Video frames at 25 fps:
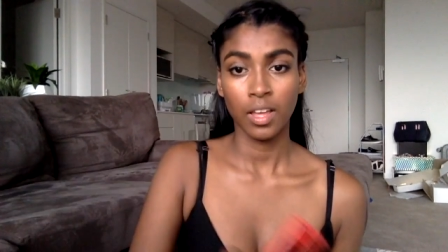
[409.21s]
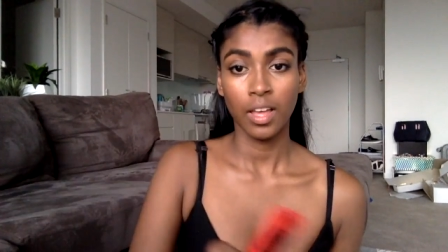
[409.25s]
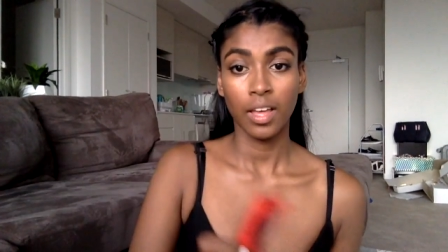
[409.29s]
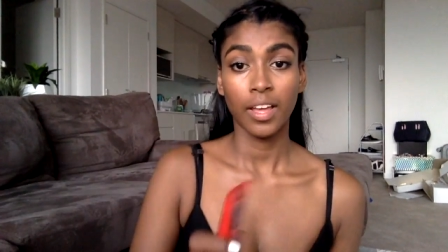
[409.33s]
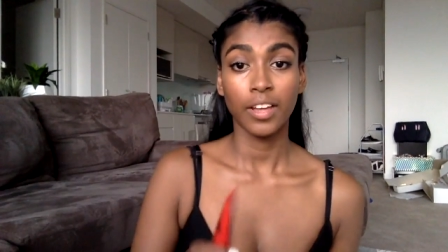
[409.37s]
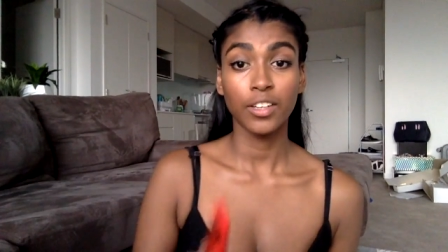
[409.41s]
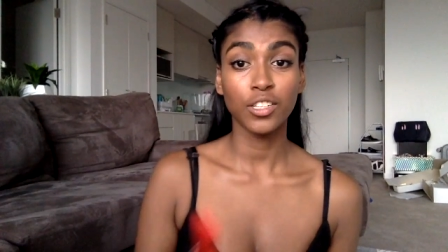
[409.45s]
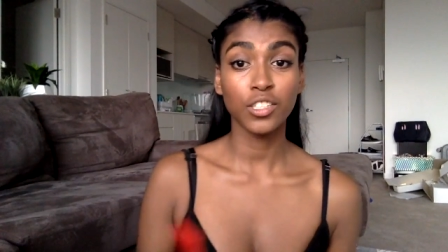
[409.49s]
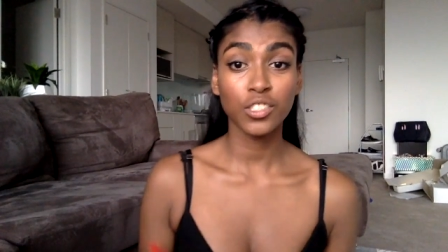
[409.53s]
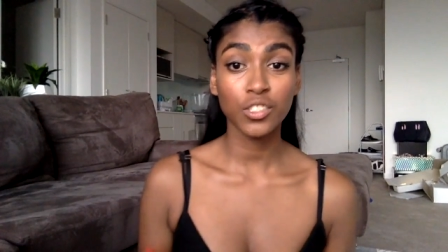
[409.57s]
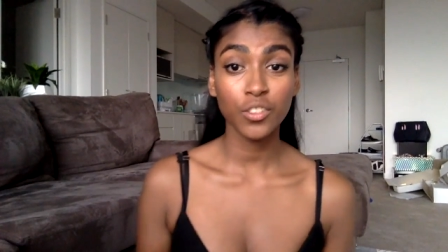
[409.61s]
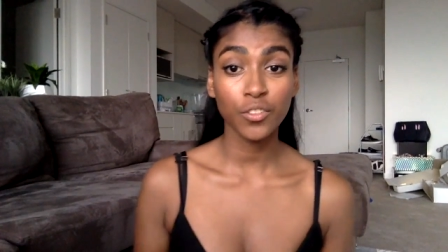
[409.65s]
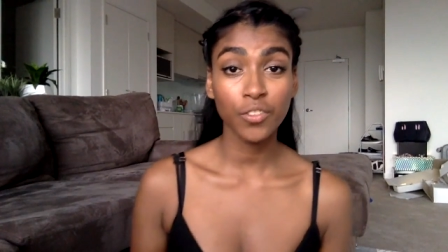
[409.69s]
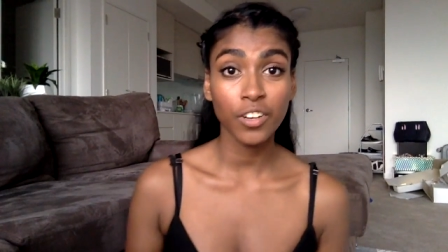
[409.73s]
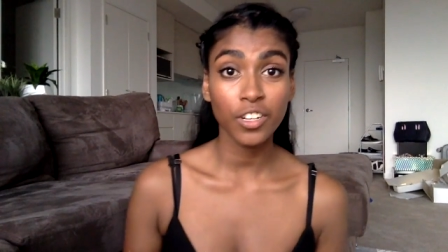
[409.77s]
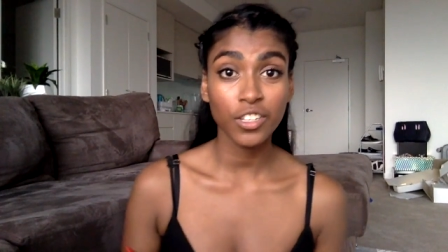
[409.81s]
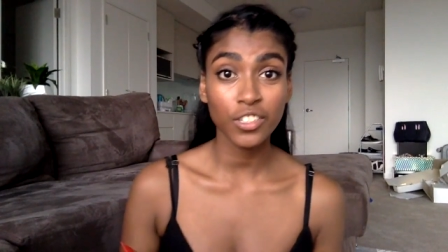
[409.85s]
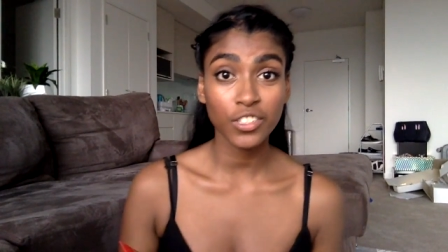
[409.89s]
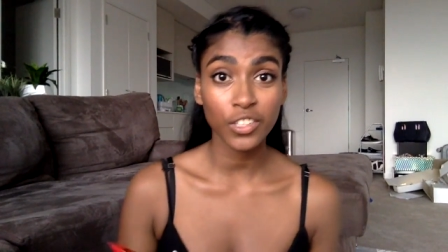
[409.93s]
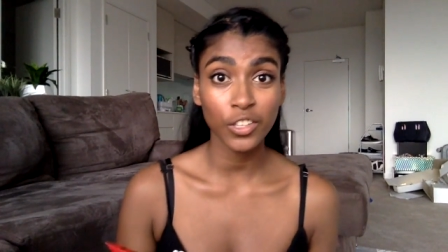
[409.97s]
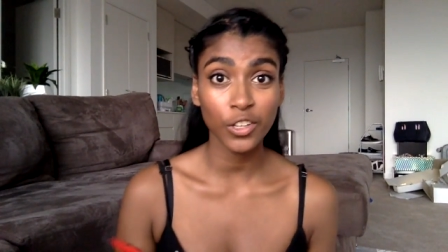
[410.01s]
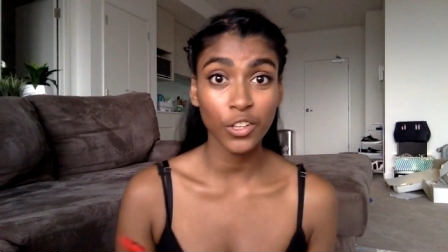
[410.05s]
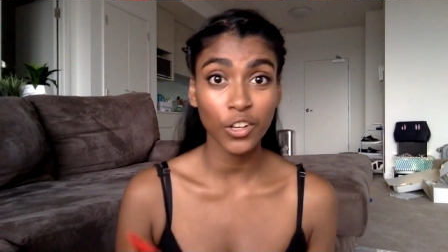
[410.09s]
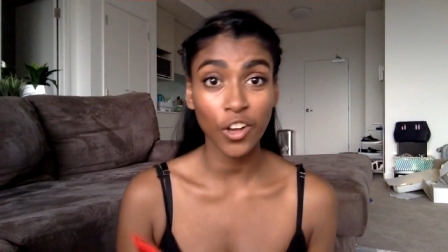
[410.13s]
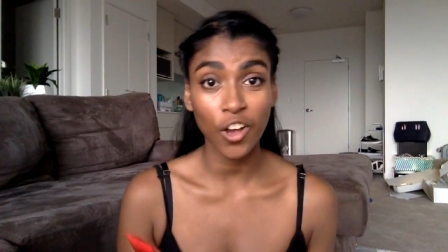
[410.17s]
And just to finish
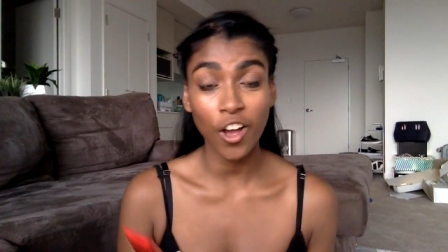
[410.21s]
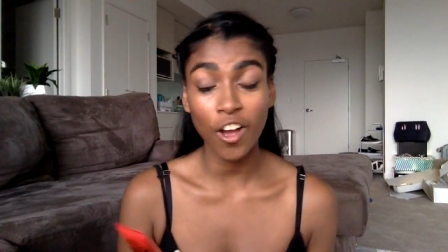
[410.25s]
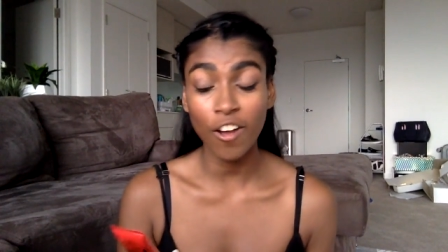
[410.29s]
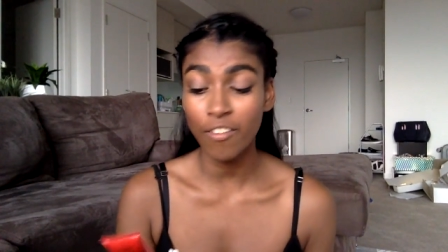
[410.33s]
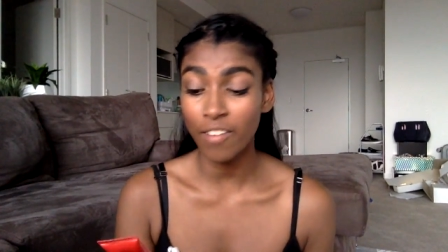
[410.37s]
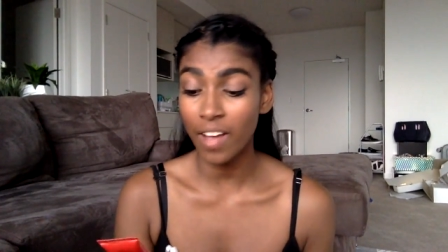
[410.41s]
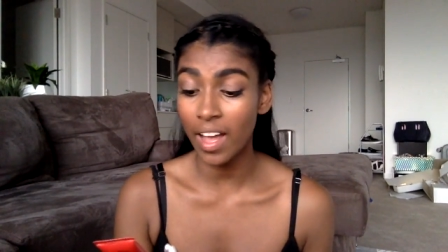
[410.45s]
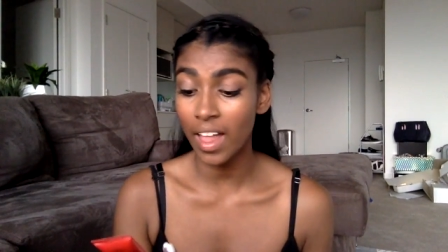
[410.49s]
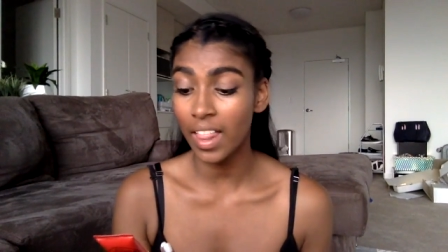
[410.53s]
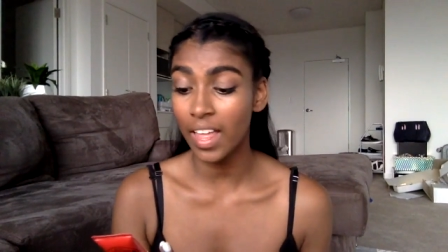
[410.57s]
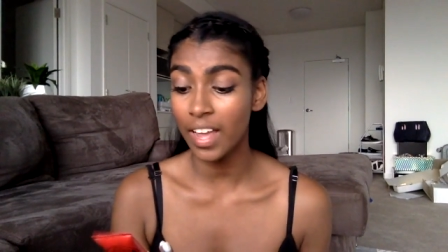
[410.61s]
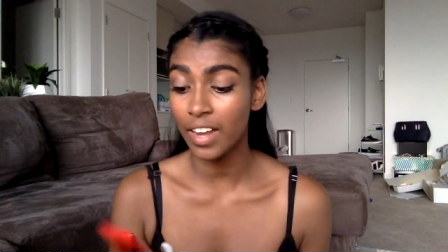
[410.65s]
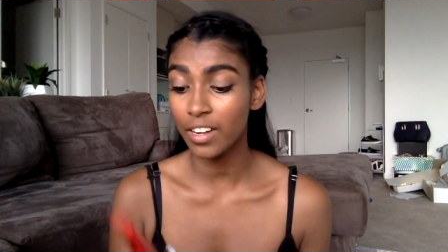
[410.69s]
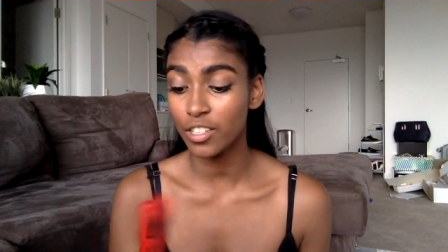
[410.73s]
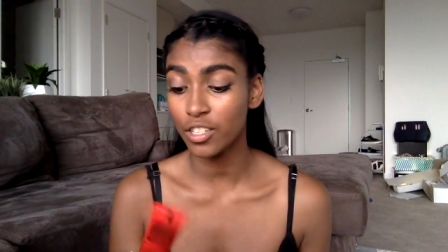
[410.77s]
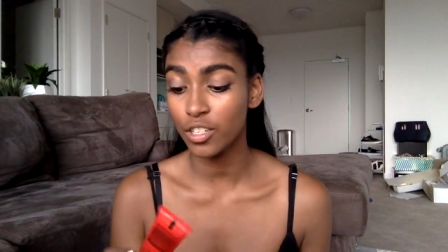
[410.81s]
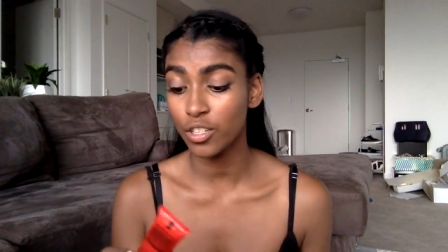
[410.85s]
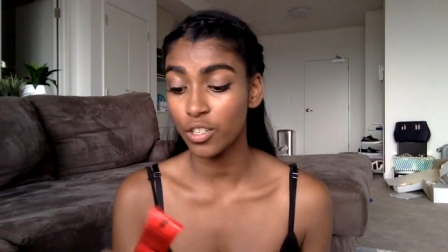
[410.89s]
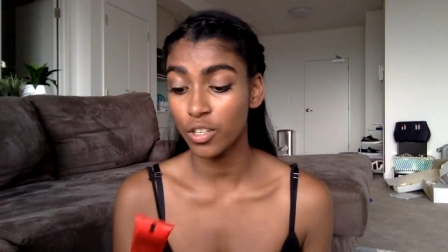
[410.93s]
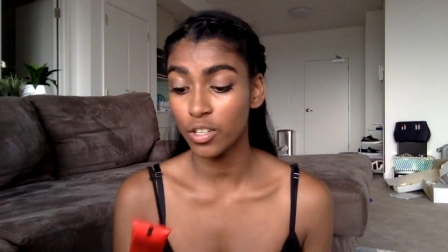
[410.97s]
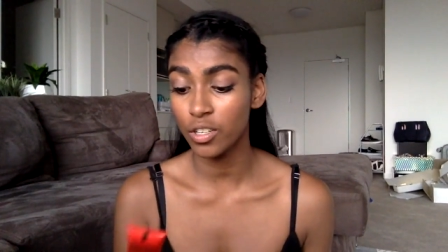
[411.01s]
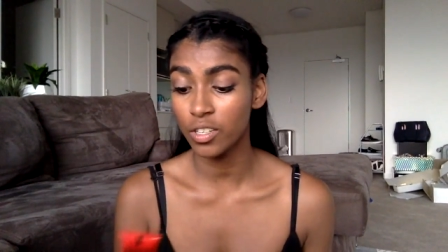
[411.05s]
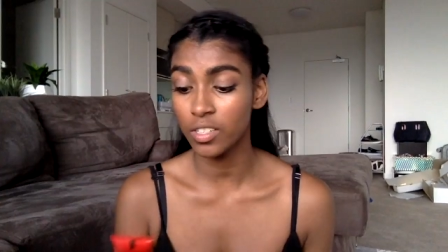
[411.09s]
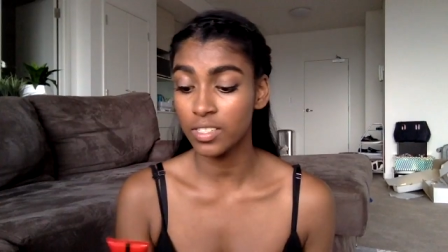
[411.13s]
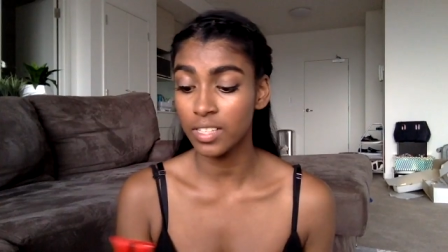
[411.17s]
the look off, I like to
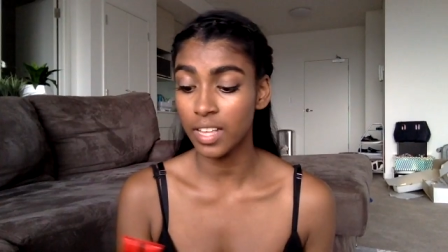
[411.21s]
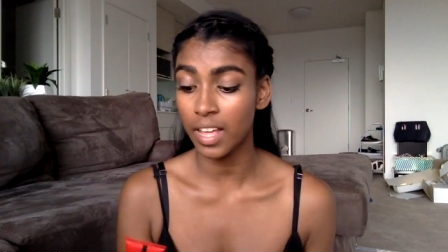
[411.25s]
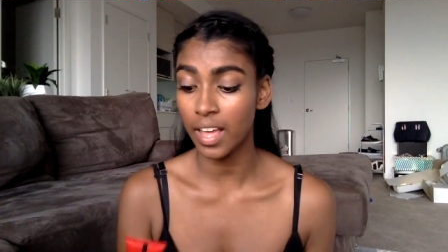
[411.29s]
use